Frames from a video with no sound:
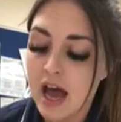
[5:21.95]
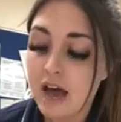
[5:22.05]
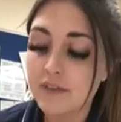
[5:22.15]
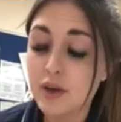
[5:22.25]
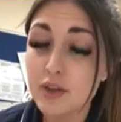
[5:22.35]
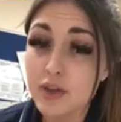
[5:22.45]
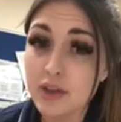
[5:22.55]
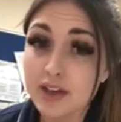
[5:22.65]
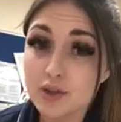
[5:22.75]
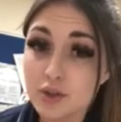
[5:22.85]
And the other
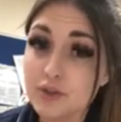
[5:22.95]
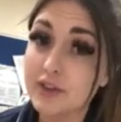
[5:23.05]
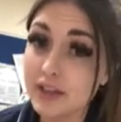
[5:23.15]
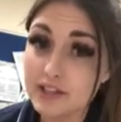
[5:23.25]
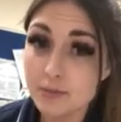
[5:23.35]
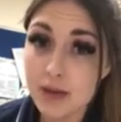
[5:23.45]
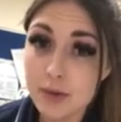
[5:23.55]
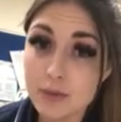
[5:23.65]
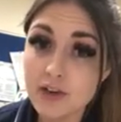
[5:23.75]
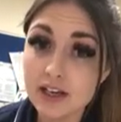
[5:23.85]
thing is just feeding
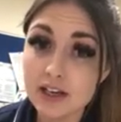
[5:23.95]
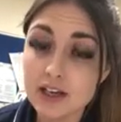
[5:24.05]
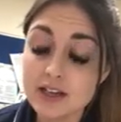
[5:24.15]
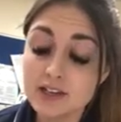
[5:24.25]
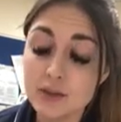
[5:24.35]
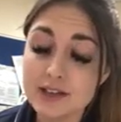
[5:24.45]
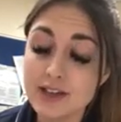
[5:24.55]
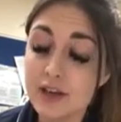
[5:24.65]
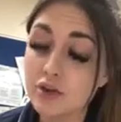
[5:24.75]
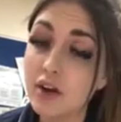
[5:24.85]
baby regularly. So we
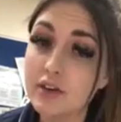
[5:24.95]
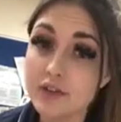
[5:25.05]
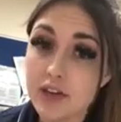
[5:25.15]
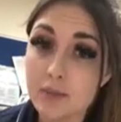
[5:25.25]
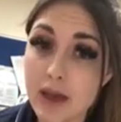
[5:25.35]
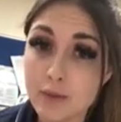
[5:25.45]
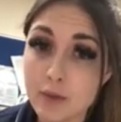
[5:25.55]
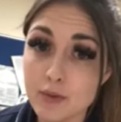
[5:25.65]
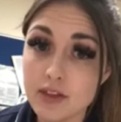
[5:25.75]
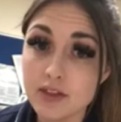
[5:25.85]
say try and feed
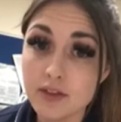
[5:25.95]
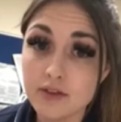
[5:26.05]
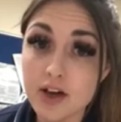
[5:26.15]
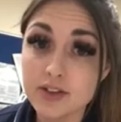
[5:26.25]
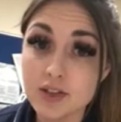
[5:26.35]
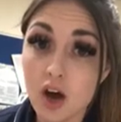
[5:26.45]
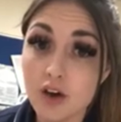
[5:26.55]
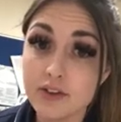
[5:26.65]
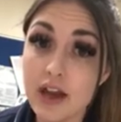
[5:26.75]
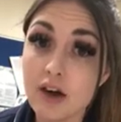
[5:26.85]
baby within the first
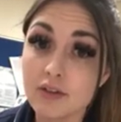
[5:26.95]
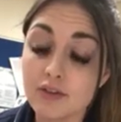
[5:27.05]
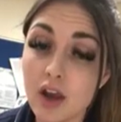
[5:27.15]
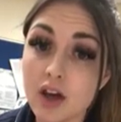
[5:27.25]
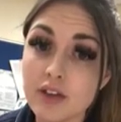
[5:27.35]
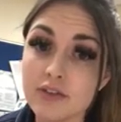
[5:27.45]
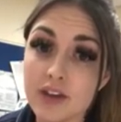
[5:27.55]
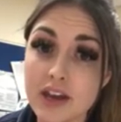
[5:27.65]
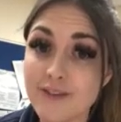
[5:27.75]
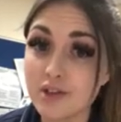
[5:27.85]
half an hour of life
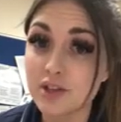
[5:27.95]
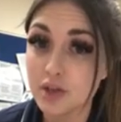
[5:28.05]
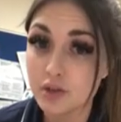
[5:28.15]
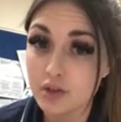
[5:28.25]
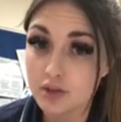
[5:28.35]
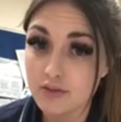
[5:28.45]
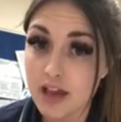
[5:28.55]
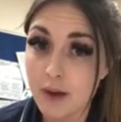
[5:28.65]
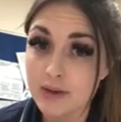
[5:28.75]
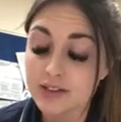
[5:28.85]
and every 2 to
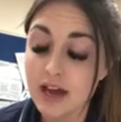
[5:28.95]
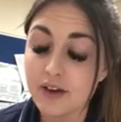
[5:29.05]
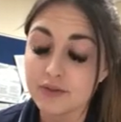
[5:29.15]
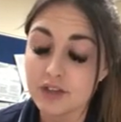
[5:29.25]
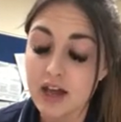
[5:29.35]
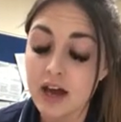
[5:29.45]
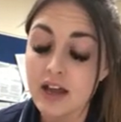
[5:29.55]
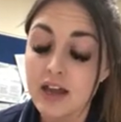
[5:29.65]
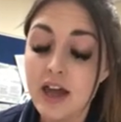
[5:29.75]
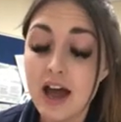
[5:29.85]
3 hours after that.
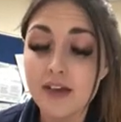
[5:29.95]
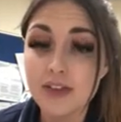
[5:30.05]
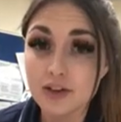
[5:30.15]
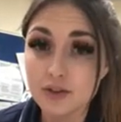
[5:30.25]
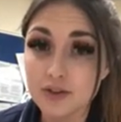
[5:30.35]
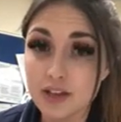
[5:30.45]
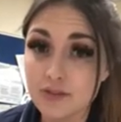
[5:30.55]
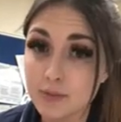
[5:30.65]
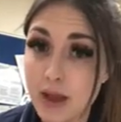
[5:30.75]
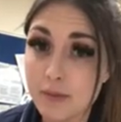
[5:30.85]
And that just
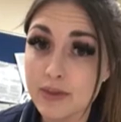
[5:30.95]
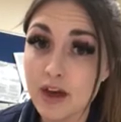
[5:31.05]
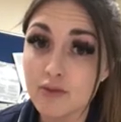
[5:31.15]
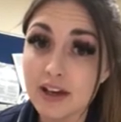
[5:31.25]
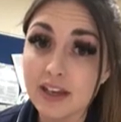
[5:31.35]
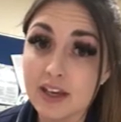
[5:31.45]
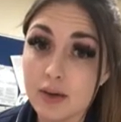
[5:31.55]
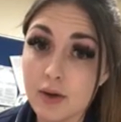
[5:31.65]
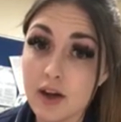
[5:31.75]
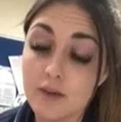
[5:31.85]
gives baby that
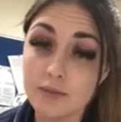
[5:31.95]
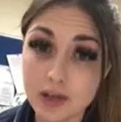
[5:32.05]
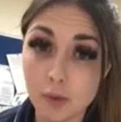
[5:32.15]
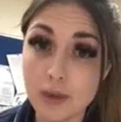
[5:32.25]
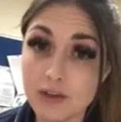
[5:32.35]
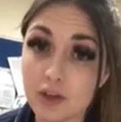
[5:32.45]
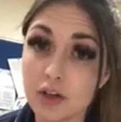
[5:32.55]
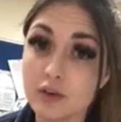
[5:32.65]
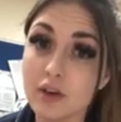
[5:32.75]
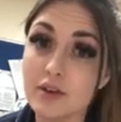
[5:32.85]
regular little bit of
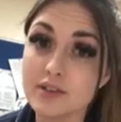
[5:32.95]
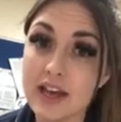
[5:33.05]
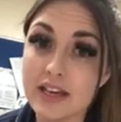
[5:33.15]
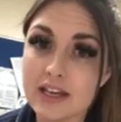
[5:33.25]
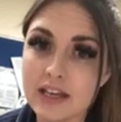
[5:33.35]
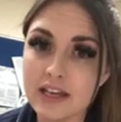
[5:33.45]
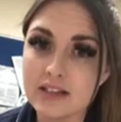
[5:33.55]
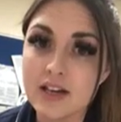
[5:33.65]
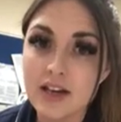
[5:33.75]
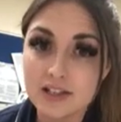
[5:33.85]
glucose they
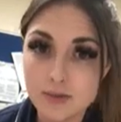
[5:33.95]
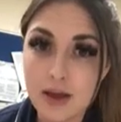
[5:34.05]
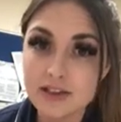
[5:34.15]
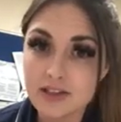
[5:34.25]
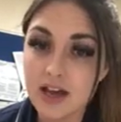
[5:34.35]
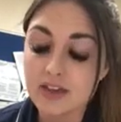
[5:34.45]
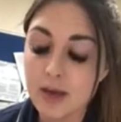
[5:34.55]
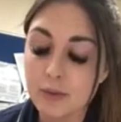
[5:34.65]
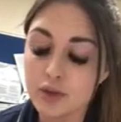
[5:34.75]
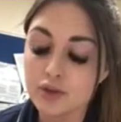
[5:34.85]
need to maintain
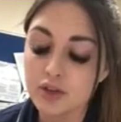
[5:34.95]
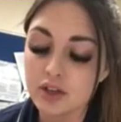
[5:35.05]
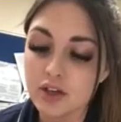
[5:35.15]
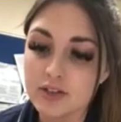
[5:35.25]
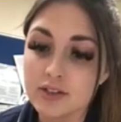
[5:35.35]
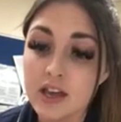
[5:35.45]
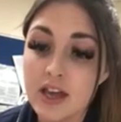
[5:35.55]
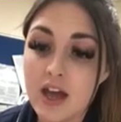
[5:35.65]
their blood sugars.